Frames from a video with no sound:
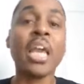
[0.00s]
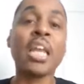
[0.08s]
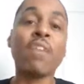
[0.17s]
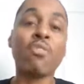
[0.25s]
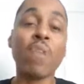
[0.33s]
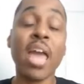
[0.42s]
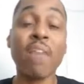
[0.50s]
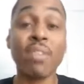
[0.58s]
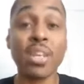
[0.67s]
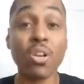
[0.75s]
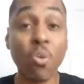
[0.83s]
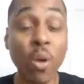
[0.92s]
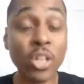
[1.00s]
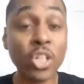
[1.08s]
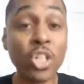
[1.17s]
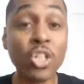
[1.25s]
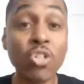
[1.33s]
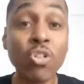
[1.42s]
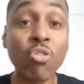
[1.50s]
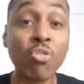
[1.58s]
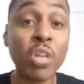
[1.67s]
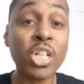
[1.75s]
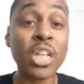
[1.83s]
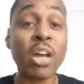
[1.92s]
And questions, you can
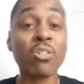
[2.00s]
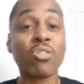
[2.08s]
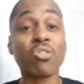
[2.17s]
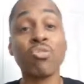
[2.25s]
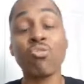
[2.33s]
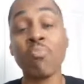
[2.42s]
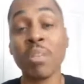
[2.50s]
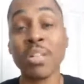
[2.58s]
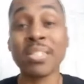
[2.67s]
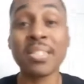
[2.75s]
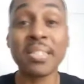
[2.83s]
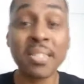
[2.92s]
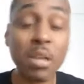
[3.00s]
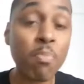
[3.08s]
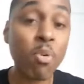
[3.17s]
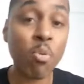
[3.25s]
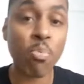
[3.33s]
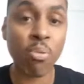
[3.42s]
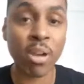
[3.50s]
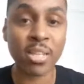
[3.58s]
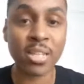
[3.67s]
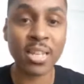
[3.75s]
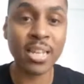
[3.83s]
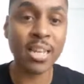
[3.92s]
reach out to Miss Sybil
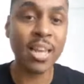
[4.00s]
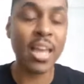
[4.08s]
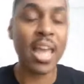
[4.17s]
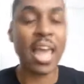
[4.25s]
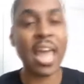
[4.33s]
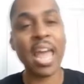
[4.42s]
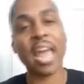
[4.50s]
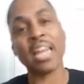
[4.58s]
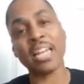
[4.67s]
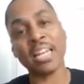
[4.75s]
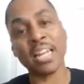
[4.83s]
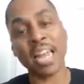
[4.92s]
Presley at